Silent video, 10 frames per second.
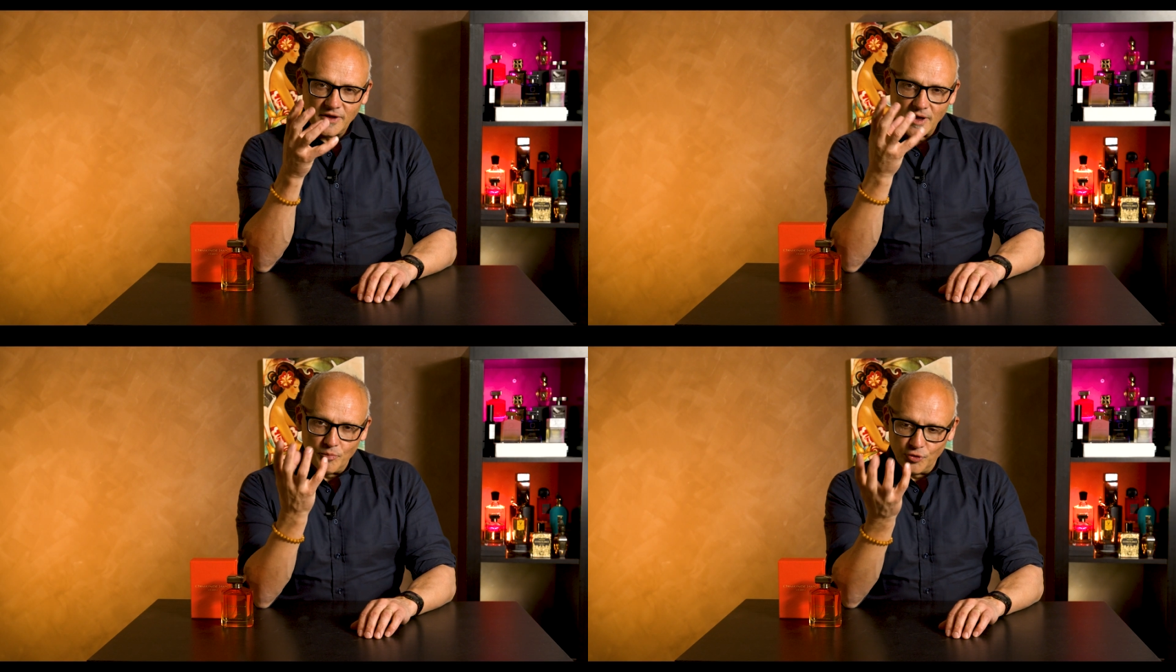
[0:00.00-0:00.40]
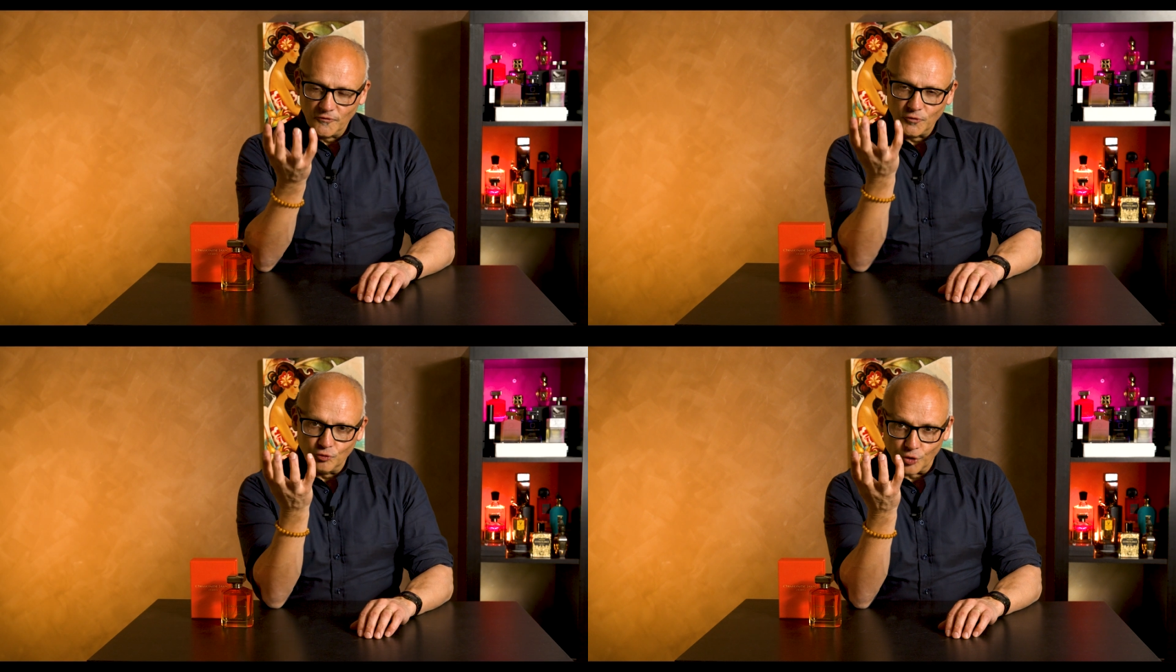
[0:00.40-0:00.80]
A
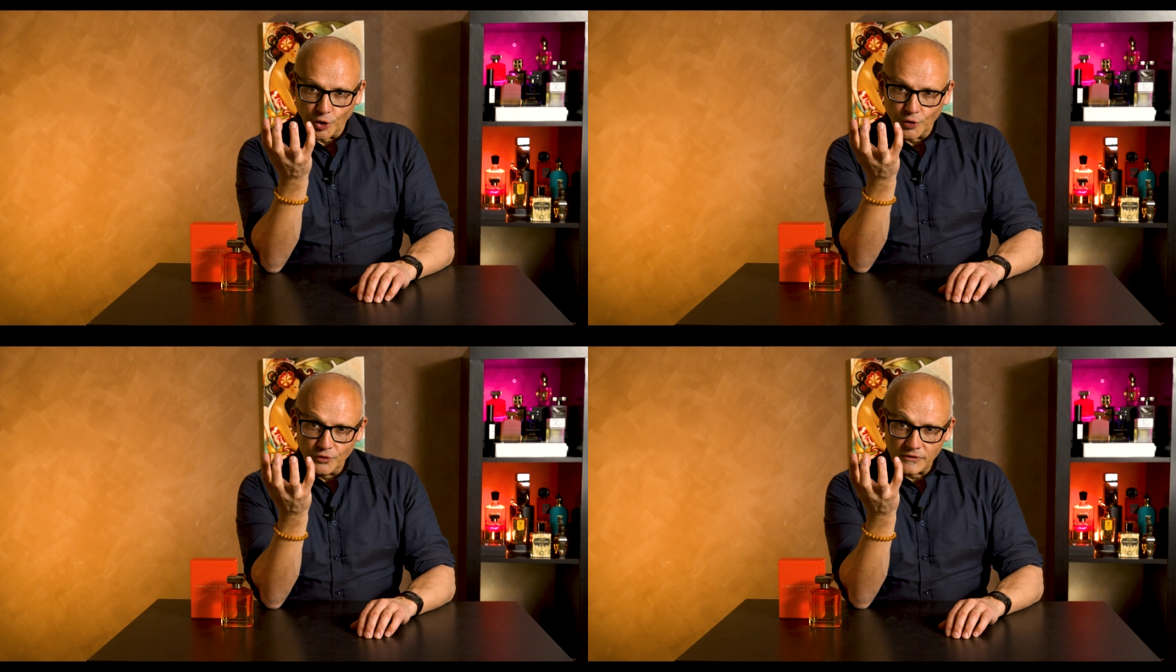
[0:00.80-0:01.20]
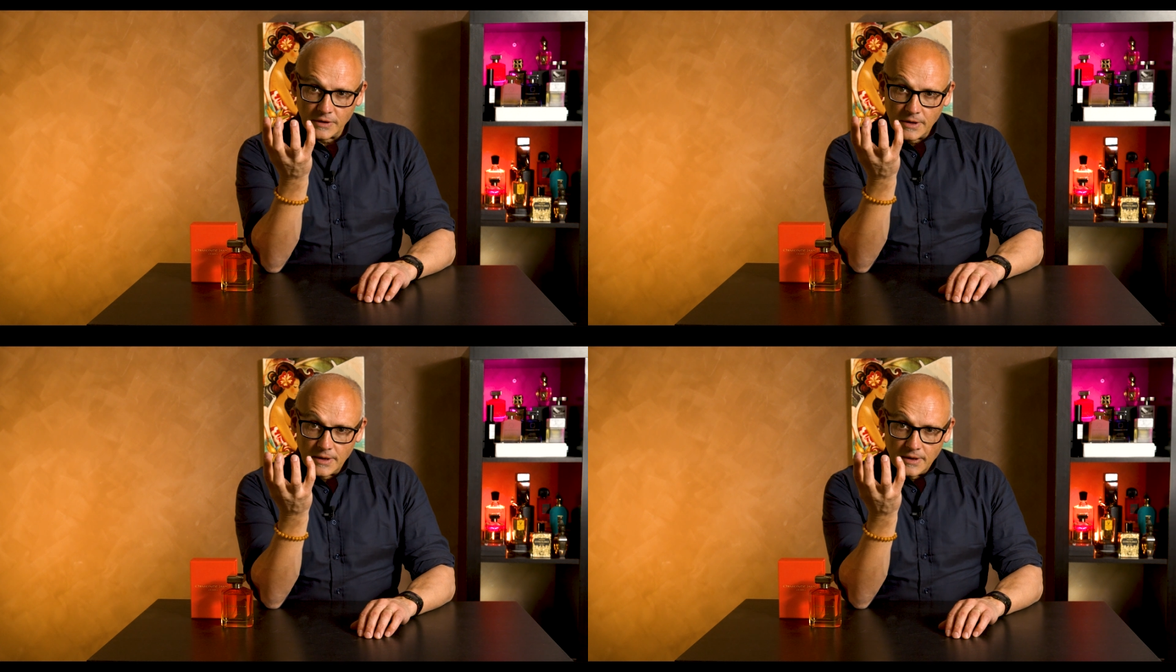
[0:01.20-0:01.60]
beautiful rose,
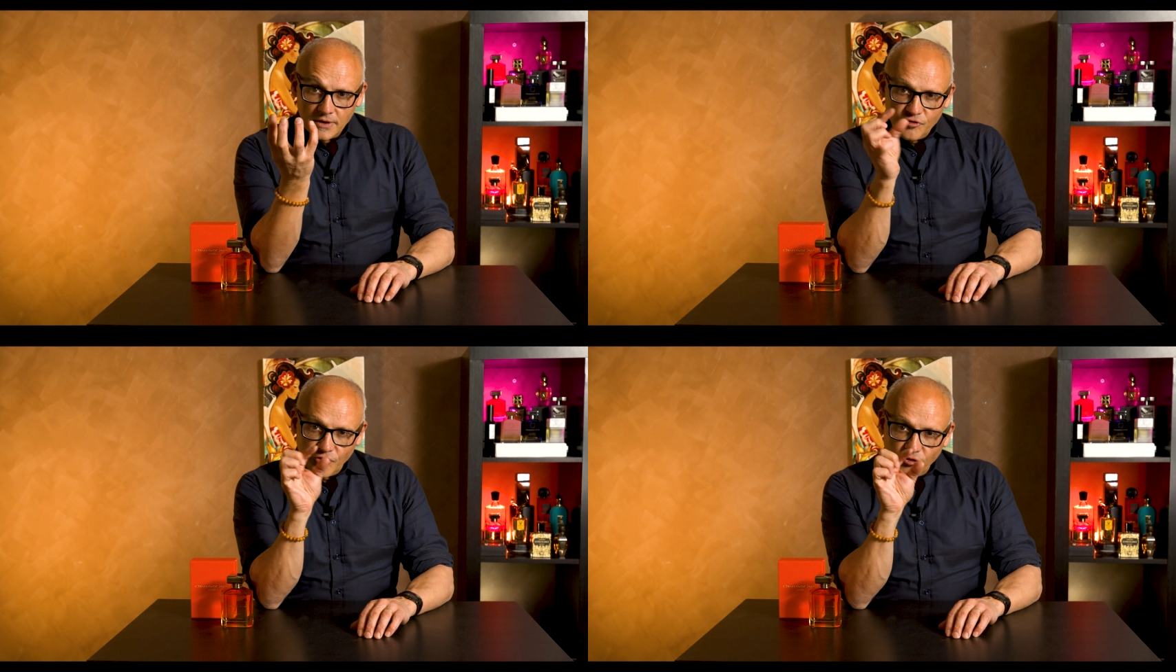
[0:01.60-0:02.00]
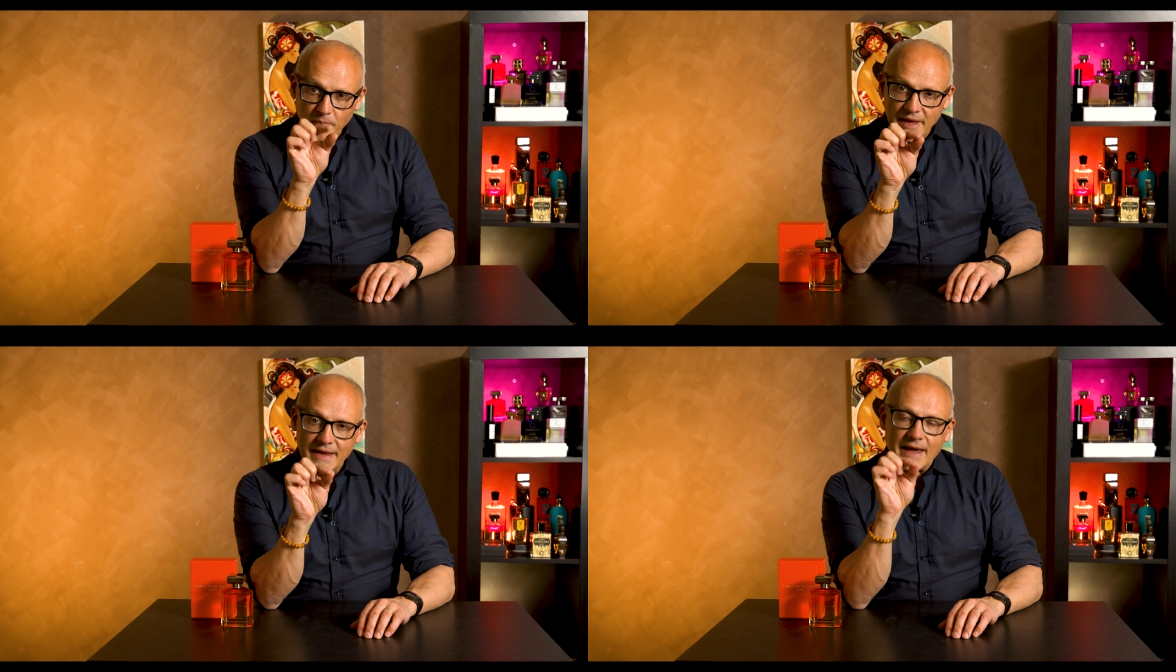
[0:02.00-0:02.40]
just
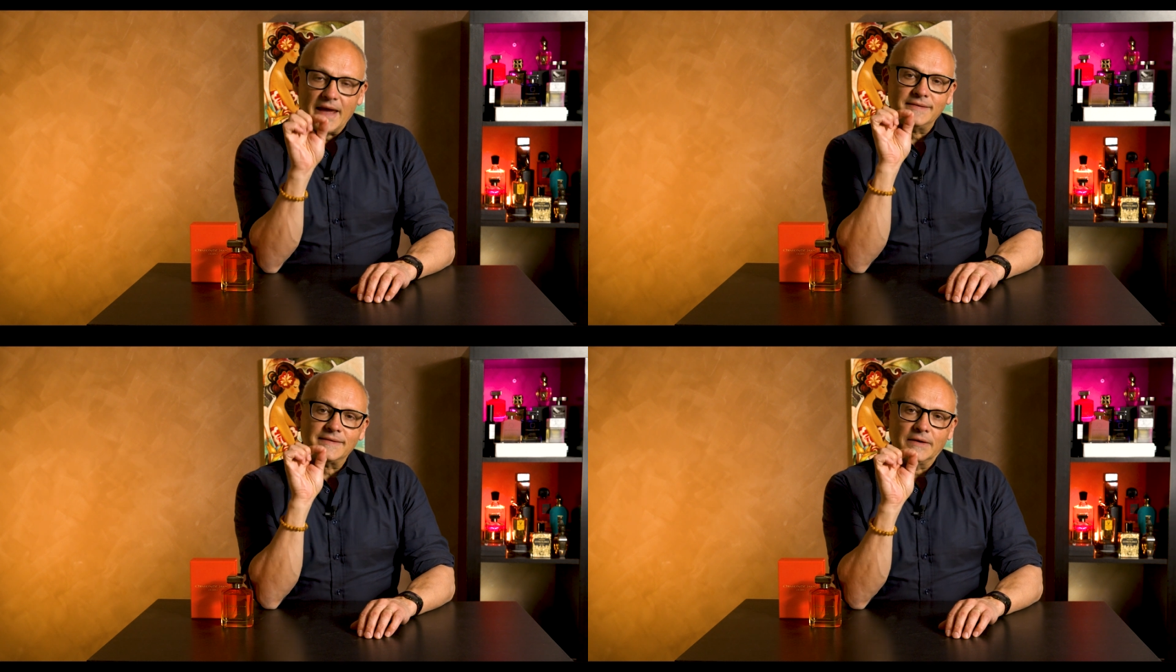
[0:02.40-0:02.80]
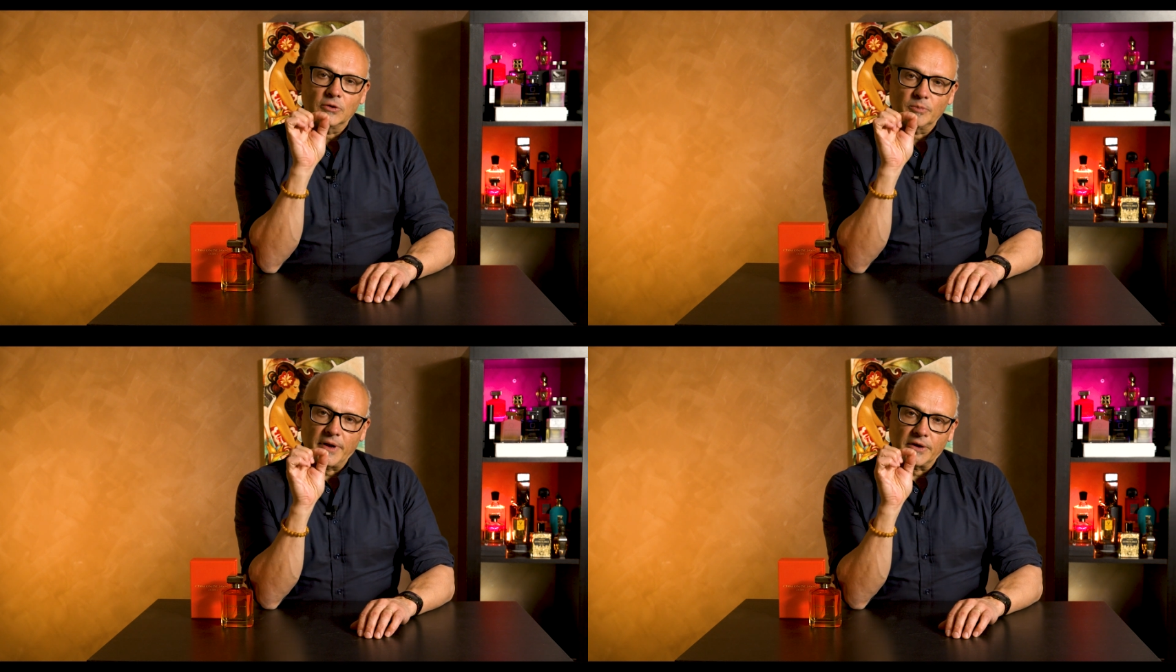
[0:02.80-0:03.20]
pick a
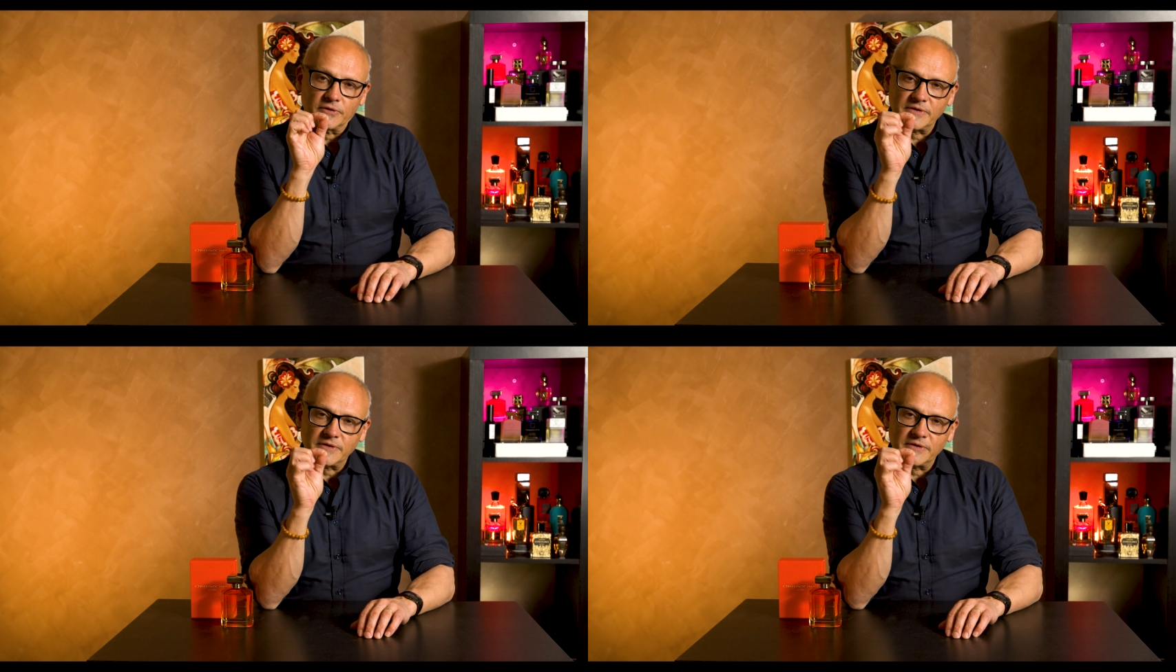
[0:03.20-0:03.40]
single petal,